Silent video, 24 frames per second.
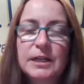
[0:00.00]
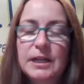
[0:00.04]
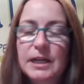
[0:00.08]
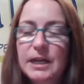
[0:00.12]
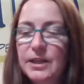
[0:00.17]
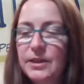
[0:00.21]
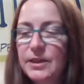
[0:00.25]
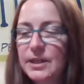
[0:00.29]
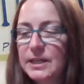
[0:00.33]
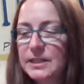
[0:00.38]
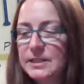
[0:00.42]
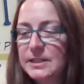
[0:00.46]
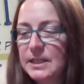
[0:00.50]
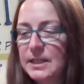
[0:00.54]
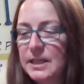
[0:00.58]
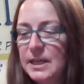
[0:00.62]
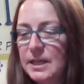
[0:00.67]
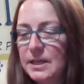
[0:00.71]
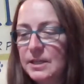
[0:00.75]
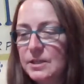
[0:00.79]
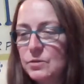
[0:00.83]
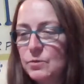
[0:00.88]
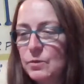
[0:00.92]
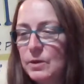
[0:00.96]
and things like
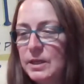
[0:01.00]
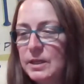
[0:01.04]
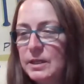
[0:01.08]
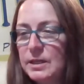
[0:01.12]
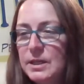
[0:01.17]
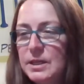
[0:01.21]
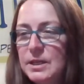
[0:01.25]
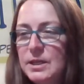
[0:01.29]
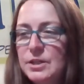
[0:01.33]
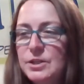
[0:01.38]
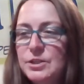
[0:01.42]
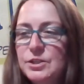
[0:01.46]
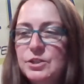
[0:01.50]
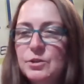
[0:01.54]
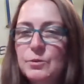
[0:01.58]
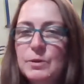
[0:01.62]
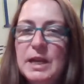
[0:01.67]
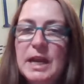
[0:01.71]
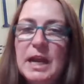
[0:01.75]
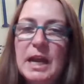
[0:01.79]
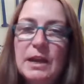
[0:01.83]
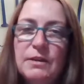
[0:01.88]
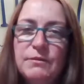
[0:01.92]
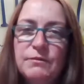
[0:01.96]
that as well. So we
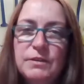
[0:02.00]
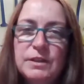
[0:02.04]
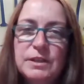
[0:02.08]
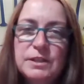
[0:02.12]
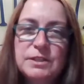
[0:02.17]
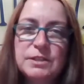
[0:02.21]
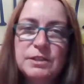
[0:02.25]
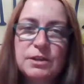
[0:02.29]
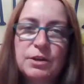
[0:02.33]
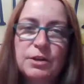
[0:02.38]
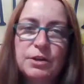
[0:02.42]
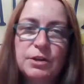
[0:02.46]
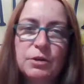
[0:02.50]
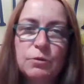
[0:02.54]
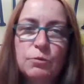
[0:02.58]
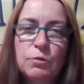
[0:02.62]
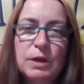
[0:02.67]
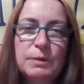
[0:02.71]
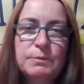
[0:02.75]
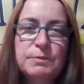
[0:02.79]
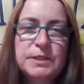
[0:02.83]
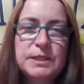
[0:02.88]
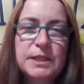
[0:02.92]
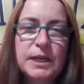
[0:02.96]
have this on our
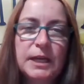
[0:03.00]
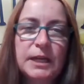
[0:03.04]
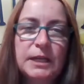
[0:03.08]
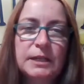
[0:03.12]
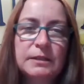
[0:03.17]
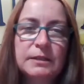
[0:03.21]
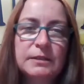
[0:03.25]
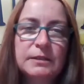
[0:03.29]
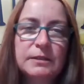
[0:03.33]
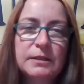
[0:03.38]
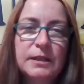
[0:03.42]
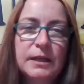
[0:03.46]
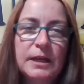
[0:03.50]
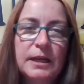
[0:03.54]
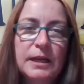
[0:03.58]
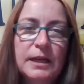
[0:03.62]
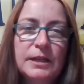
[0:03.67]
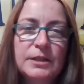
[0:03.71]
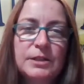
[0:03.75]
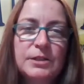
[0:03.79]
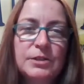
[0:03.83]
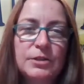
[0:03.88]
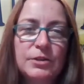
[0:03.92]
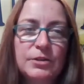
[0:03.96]
website
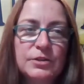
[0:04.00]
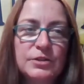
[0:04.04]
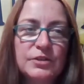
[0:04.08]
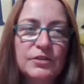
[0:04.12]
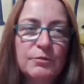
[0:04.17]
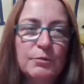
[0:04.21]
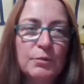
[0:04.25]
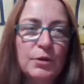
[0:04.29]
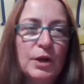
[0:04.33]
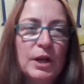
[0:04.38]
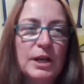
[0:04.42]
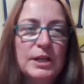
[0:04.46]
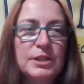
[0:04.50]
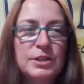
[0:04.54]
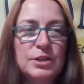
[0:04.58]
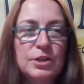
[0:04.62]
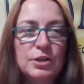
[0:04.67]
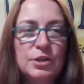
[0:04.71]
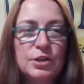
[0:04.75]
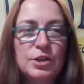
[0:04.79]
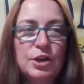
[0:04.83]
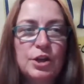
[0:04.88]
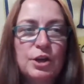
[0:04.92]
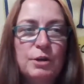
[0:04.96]
at
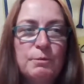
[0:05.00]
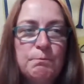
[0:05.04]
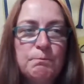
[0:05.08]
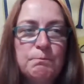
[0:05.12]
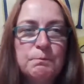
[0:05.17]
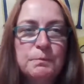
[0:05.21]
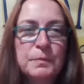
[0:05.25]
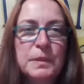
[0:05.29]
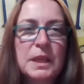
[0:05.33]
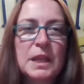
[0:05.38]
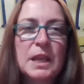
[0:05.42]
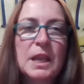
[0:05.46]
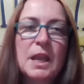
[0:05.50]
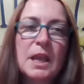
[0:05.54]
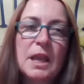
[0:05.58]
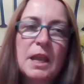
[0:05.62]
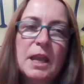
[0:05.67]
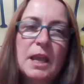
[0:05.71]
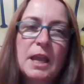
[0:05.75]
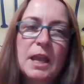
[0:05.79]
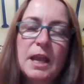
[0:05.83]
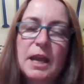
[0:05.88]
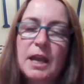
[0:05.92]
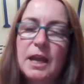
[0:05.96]
dogsofpride.com,
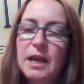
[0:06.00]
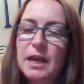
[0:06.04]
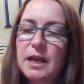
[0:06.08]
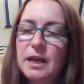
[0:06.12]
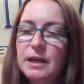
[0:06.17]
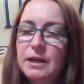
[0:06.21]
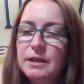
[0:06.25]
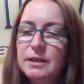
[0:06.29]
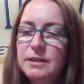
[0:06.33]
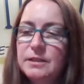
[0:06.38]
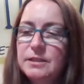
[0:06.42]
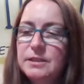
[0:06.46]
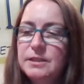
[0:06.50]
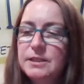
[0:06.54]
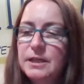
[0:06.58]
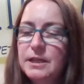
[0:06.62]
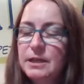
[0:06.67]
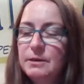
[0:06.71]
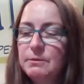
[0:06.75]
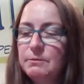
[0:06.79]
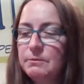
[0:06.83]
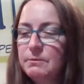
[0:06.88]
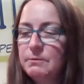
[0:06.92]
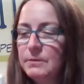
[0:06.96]

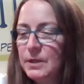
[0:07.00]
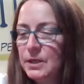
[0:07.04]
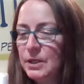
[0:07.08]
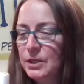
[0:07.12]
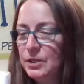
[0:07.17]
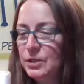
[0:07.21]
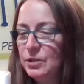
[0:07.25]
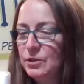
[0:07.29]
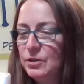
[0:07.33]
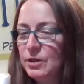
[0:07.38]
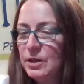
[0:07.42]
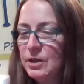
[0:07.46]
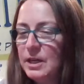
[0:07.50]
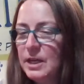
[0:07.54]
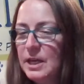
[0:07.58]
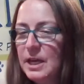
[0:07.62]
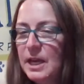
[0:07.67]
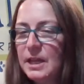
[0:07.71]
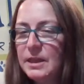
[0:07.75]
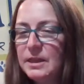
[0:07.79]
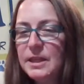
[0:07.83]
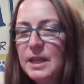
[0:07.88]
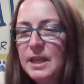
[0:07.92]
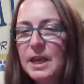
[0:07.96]
and you can
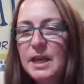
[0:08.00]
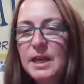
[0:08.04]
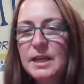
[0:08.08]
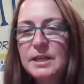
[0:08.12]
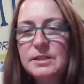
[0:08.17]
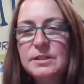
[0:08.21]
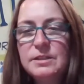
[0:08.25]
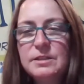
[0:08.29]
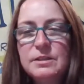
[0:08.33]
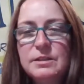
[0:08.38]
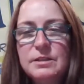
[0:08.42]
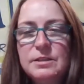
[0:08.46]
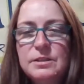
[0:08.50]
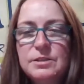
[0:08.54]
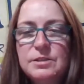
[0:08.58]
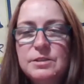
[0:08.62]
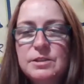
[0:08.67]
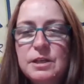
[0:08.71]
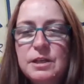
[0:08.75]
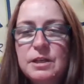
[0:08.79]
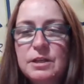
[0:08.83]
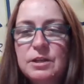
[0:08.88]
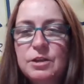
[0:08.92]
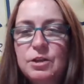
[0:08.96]
get that. There's
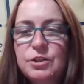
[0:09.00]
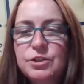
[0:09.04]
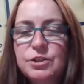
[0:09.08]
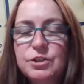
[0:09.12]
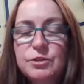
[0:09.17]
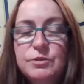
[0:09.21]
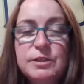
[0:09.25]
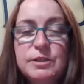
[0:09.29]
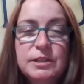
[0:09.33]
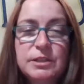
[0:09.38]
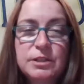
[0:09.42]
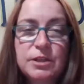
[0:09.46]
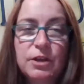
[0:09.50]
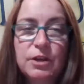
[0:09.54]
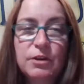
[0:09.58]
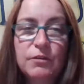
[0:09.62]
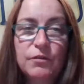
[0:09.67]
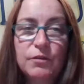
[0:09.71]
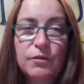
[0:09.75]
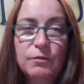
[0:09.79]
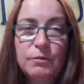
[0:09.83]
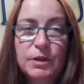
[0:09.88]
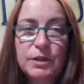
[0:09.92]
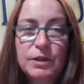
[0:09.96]
also a discount
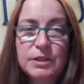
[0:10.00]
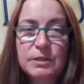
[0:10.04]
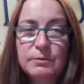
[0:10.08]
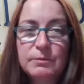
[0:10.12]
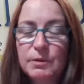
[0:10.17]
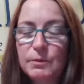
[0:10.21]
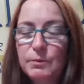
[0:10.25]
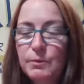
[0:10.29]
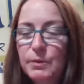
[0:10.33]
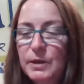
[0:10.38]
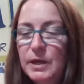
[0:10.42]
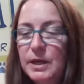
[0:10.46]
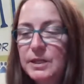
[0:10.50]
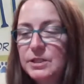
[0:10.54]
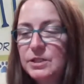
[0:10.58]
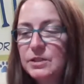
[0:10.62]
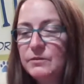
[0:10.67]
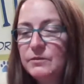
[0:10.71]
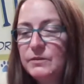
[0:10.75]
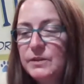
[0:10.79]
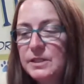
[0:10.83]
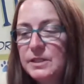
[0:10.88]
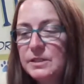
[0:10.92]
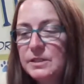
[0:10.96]
for multiple buys
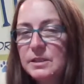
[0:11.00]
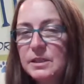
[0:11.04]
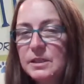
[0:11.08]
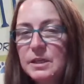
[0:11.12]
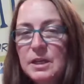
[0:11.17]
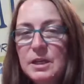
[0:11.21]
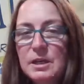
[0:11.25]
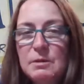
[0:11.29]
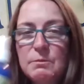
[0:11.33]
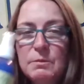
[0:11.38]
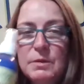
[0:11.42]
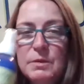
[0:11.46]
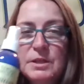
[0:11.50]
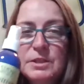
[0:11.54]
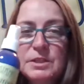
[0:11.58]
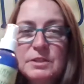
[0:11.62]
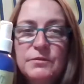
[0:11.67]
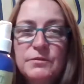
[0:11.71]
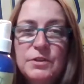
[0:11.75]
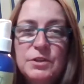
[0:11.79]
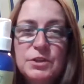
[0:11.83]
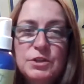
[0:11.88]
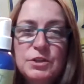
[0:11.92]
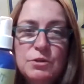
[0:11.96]
of it. Plus,
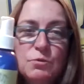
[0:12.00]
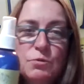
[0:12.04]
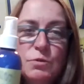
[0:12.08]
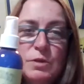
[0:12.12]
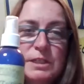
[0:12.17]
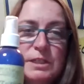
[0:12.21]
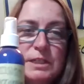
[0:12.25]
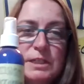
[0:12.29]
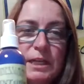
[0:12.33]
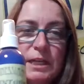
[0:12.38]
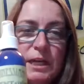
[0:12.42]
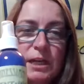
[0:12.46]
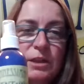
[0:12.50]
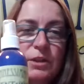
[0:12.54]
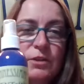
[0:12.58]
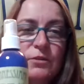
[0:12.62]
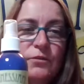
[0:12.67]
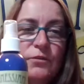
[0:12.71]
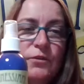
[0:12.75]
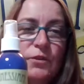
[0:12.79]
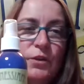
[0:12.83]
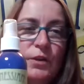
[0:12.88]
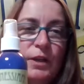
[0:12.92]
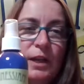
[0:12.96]
if you don't want to get the
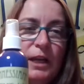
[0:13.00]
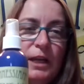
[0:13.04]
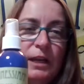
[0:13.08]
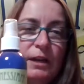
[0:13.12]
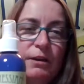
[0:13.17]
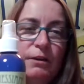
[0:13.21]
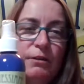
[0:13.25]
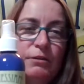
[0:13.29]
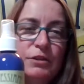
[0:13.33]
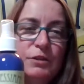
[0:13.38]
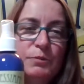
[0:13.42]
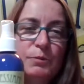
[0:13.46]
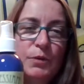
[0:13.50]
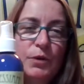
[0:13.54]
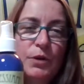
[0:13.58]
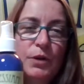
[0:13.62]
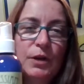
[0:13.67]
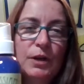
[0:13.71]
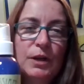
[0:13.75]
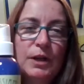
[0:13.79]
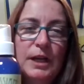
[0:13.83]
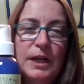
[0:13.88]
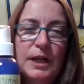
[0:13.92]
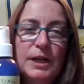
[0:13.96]
full 8 ounce
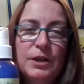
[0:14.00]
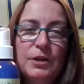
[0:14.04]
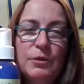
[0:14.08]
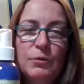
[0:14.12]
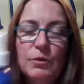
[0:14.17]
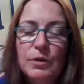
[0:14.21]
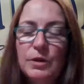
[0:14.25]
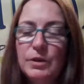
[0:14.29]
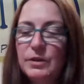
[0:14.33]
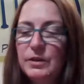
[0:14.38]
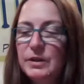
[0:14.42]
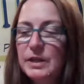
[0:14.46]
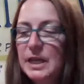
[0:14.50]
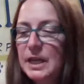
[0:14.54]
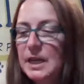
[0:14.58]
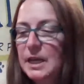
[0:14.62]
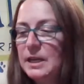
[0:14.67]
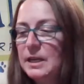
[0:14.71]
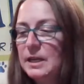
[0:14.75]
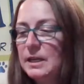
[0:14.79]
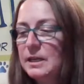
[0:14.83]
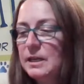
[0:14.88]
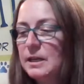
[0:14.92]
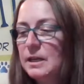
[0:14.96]
bottle and you want to get
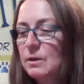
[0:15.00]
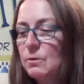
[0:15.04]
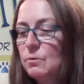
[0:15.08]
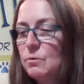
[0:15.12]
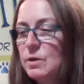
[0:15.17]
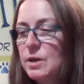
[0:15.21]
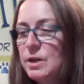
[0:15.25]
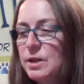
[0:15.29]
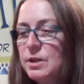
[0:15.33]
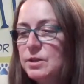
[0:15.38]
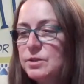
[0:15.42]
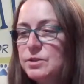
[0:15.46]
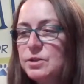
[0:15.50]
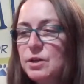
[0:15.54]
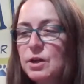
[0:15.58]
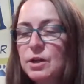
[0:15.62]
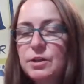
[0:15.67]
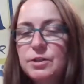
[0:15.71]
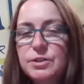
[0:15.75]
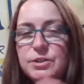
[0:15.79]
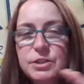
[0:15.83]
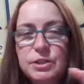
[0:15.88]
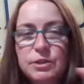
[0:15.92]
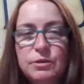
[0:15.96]
a little one, there's
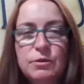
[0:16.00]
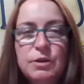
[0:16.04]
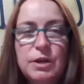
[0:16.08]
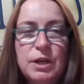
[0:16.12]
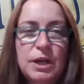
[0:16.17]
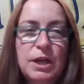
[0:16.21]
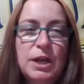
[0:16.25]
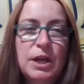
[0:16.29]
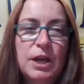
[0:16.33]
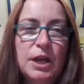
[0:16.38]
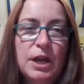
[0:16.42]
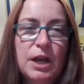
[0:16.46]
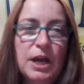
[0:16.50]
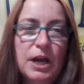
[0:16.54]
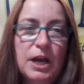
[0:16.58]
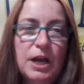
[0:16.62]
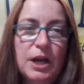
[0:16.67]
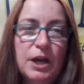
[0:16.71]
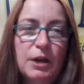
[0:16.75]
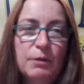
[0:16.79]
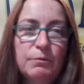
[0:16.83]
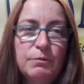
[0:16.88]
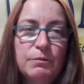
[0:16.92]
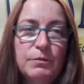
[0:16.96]
also
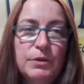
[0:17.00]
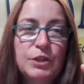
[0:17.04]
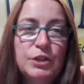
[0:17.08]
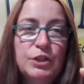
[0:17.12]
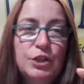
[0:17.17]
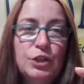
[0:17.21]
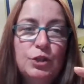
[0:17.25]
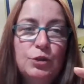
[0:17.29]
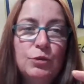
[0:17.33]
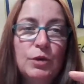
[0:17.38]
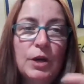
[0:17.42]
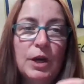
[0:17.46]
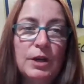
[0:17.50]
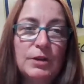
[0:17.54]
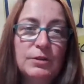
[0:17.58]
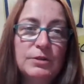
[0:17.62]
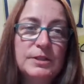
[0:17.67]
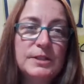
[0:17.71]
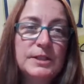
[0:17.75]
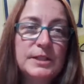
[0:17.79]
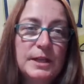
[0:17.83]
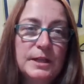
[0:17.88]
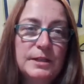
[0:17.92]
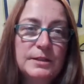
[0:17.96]
the 2 ounce
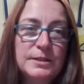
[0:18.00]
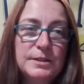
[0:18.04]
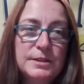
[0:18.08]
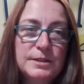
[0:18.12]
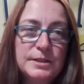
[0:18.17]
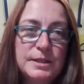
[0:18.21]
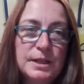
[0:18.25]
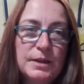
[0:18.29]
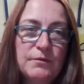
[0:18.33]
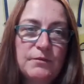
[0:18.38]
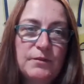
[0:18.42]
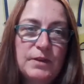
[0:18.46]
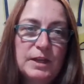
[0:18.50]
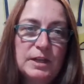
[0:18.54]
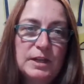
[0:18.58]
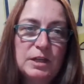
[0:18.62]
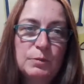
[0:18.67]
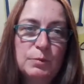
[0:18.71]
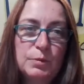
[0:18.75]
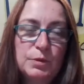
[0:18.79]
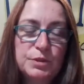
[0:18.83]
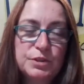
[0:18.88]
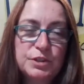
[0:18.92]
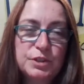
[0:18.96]
sizes
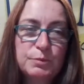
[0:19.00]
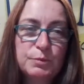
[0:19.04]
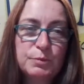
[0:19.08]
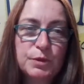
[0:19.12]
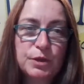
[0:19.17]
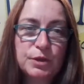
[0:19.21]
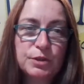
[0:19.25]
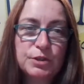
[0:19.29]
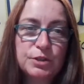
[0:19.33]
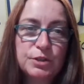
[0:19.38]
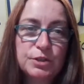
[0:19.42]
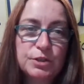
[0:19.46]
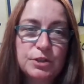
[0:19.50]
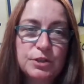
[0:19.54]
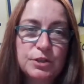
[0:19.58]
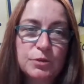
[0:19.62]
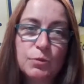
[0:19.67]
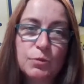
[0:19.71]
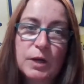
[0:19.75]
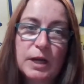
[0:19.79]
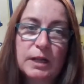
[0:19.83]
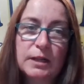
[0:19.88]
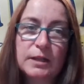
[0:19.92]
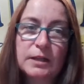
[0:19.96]
available to purchase as
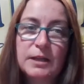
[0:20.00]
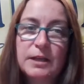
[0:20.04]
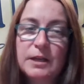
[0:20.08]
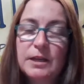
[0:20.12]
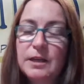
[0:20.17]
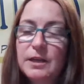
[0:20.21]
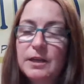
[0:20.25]
well.